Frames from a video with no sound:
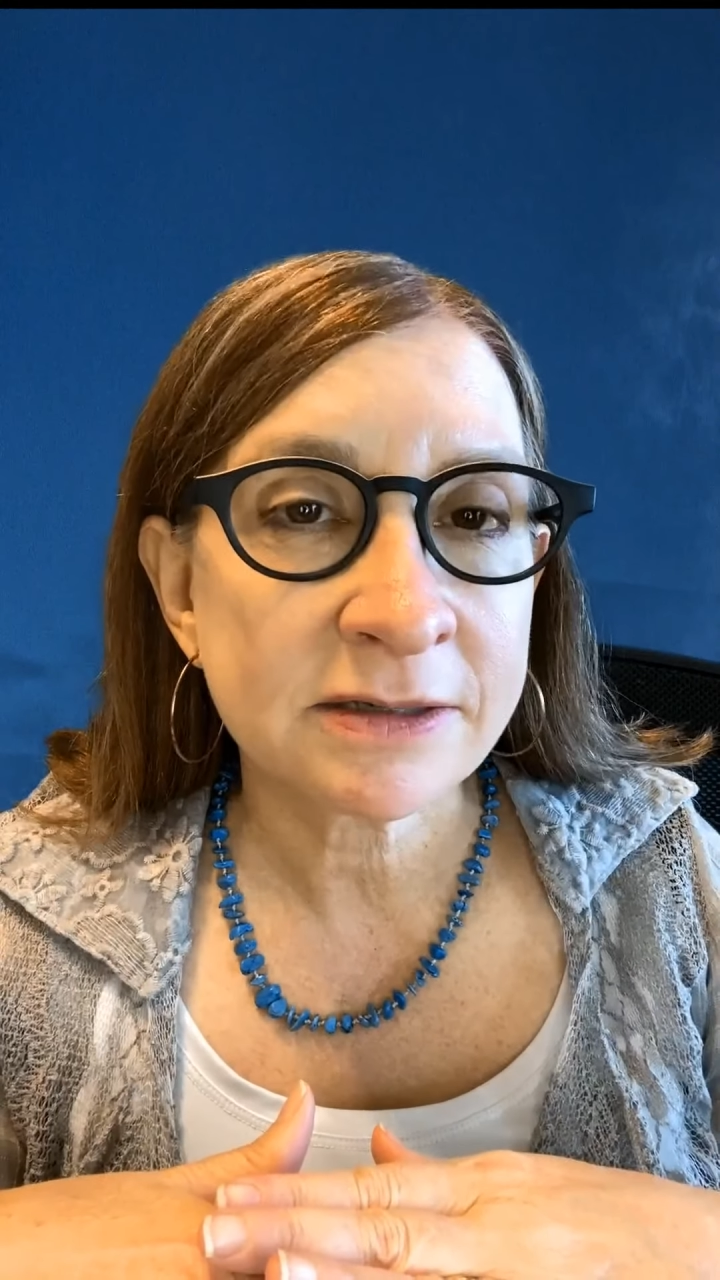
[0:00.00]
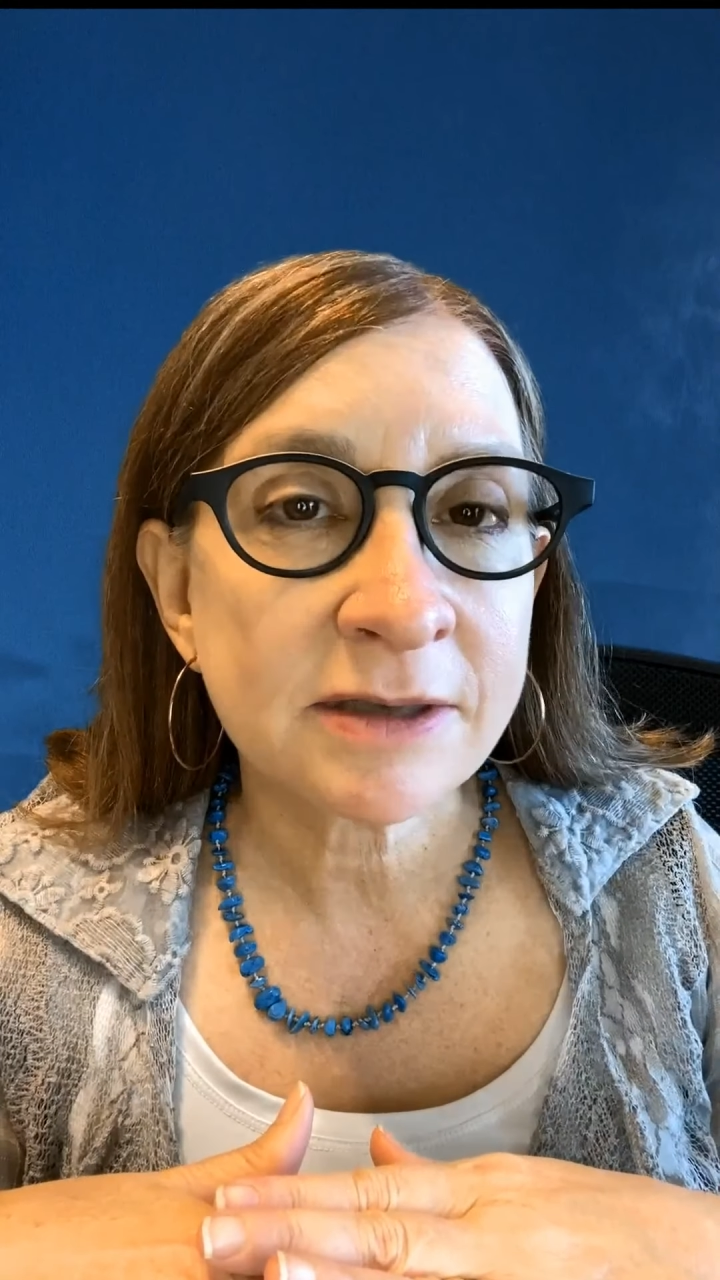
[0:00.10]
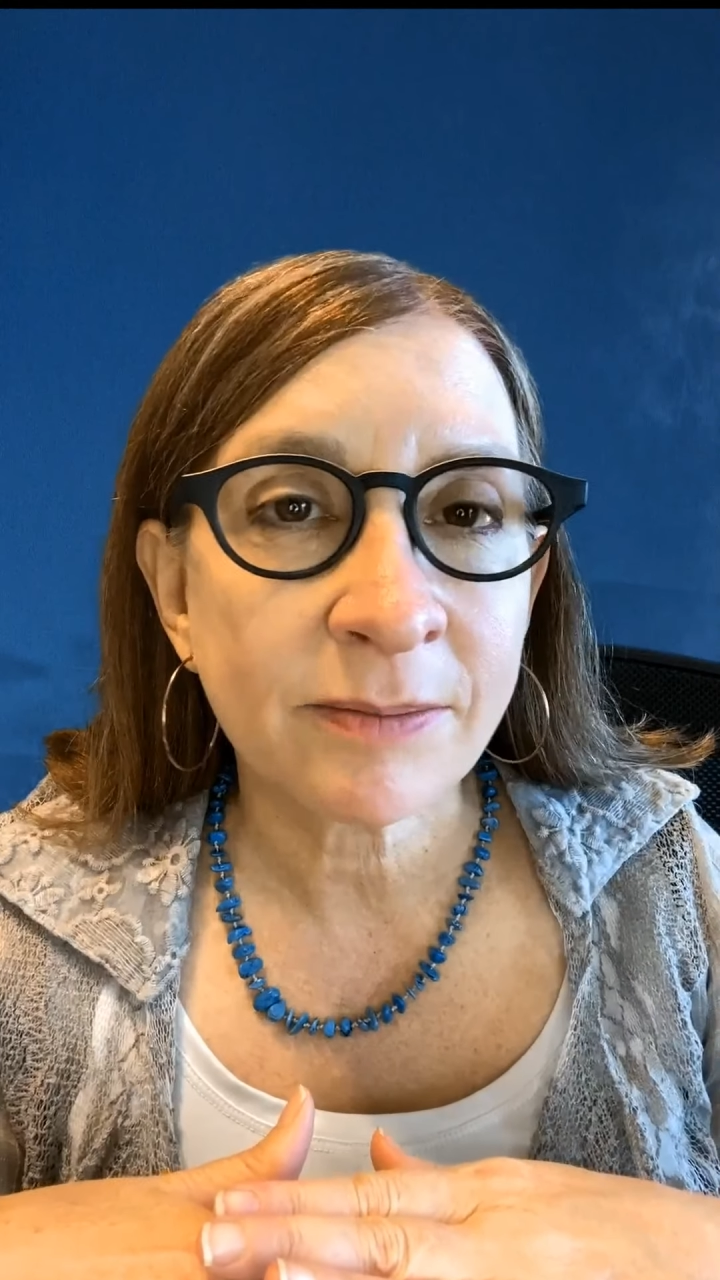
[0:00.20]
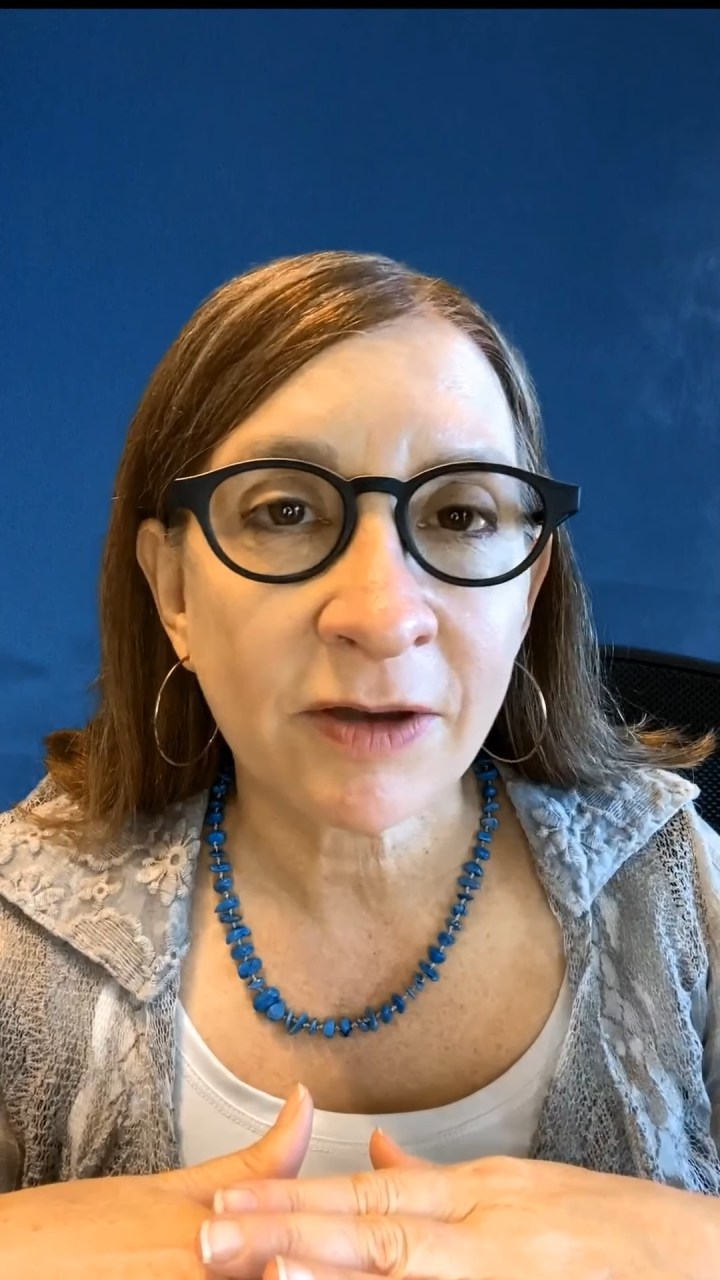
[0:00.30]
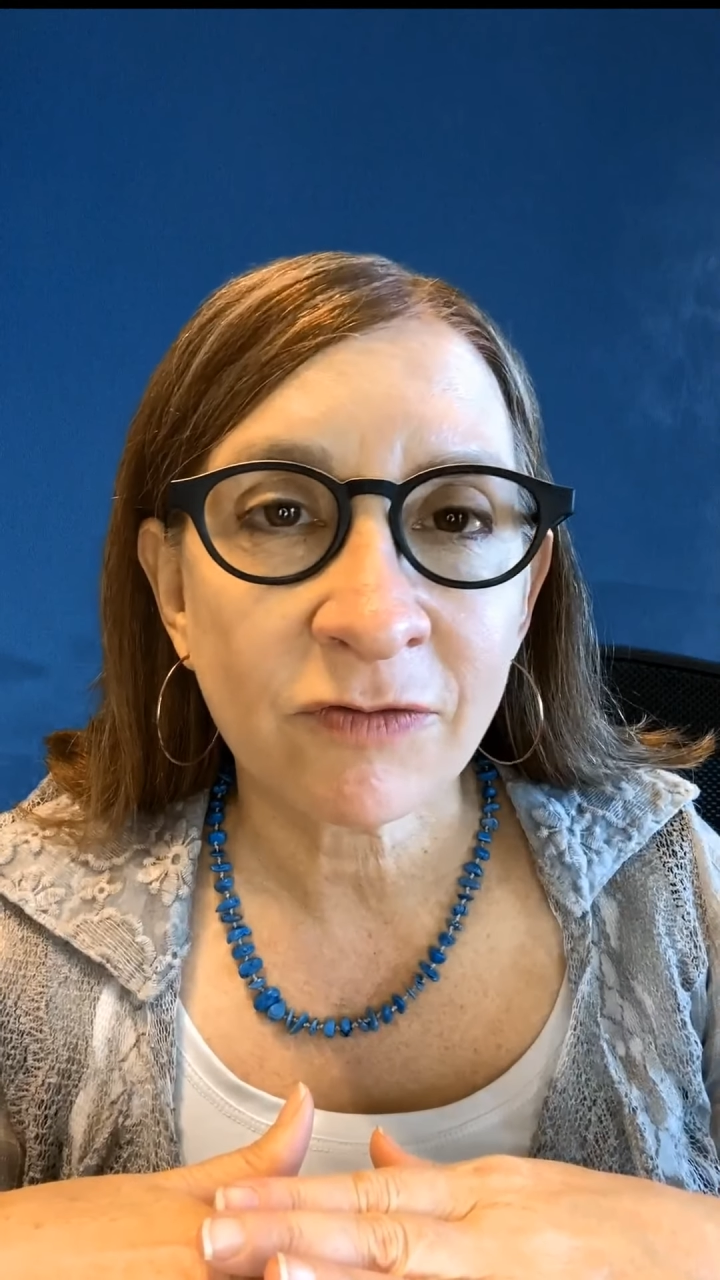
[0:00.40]

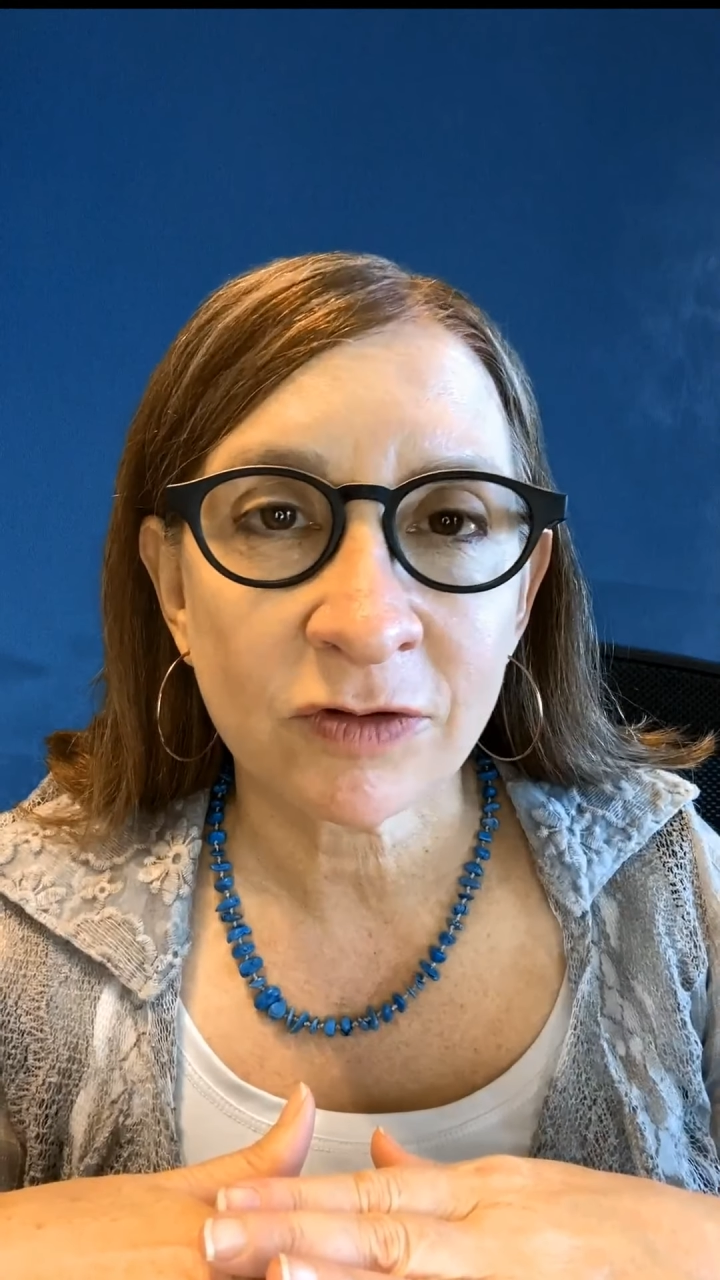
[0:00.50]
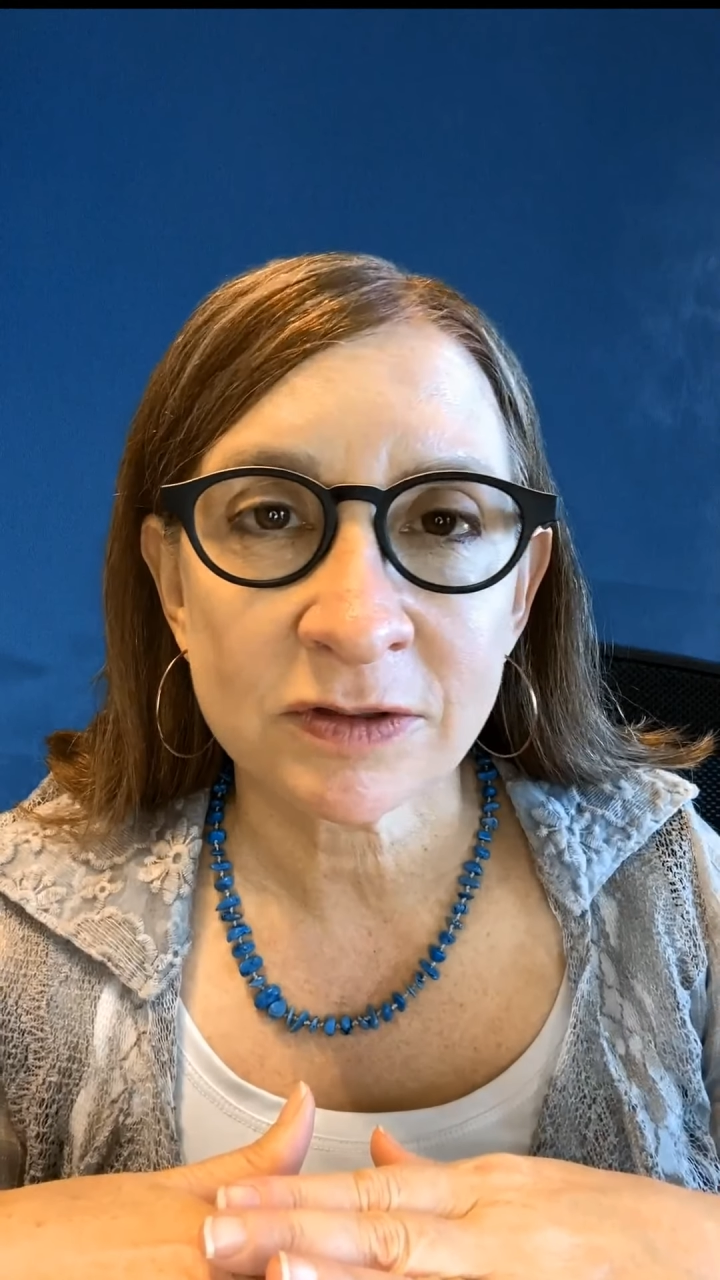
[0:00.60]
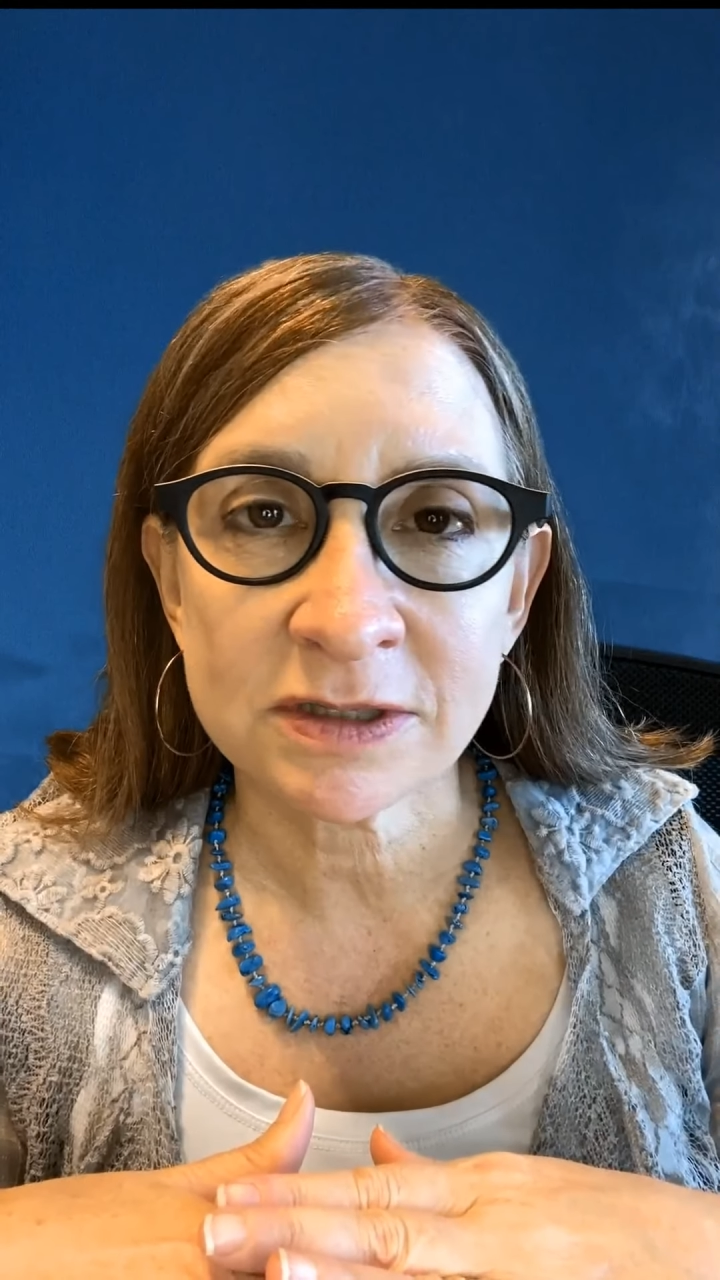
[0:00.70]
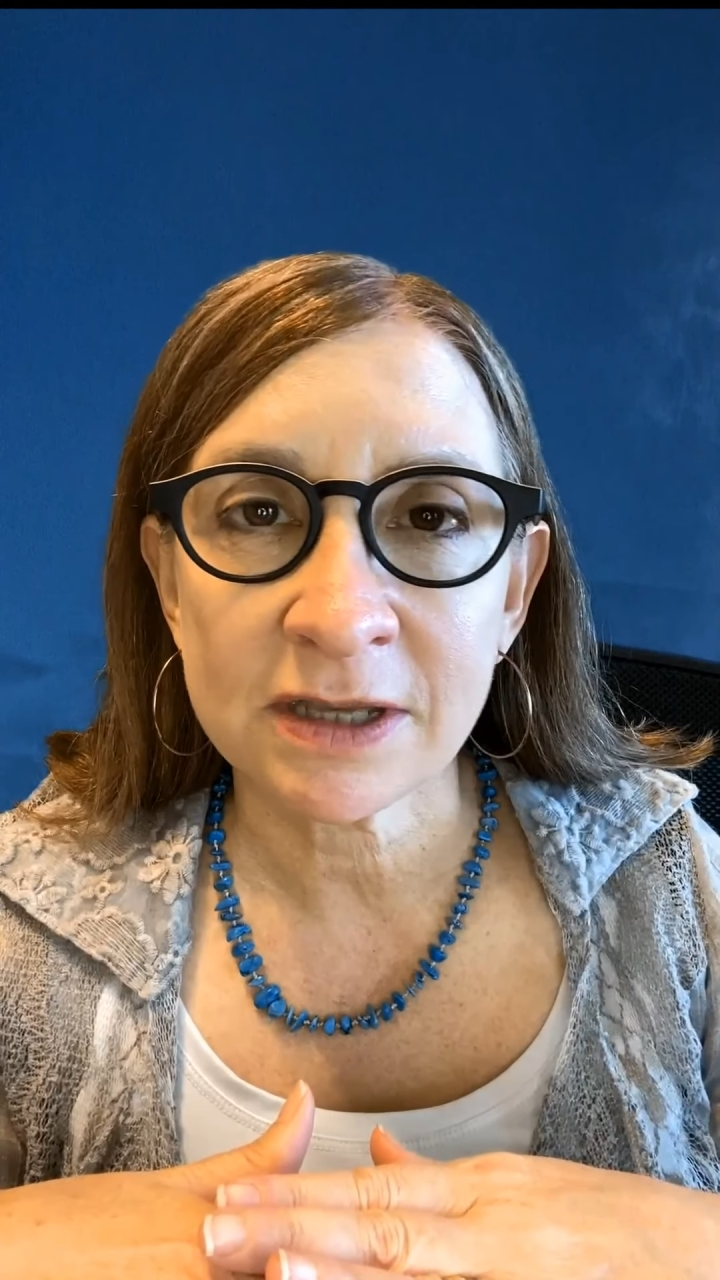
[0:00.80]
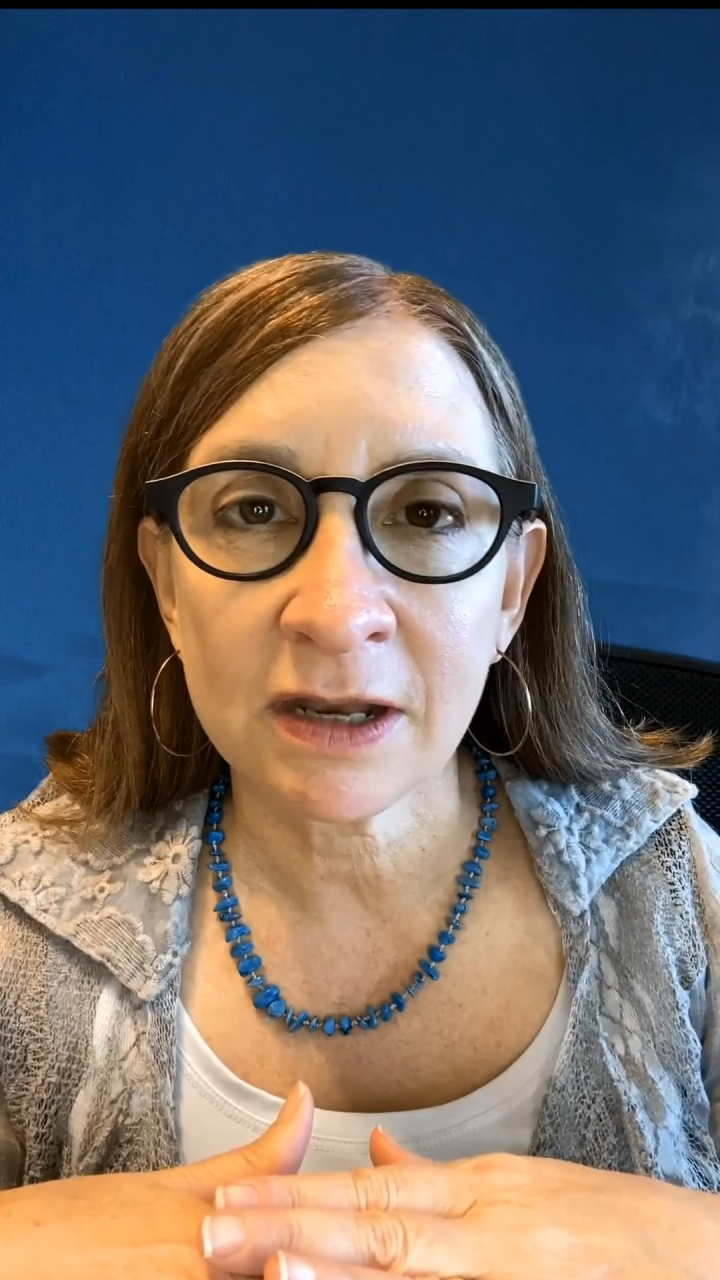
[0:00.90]
some efforts.